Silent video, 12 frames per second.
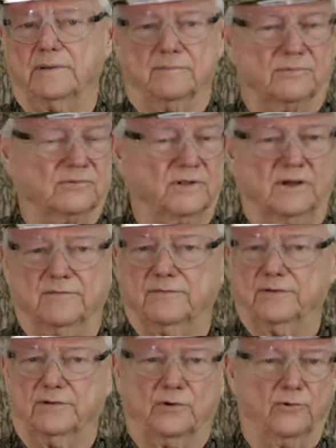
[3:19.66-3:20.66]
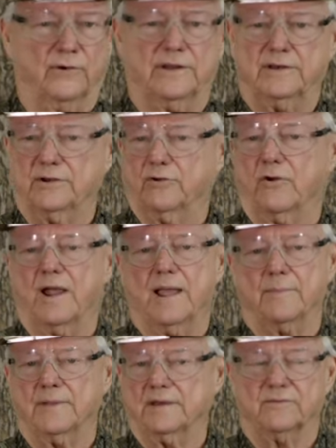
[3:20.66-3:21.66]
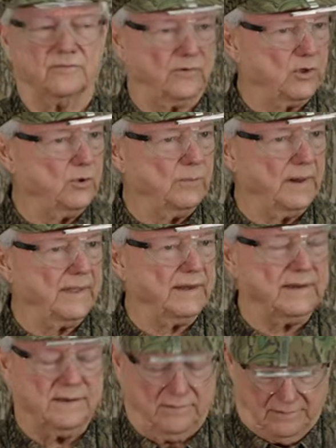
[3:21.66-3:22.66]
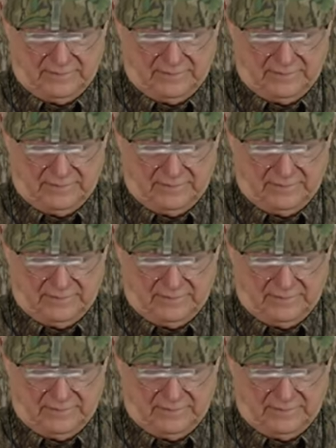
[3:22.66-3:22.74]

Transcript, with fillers: and stuff and grit and grime that has accumulated in the,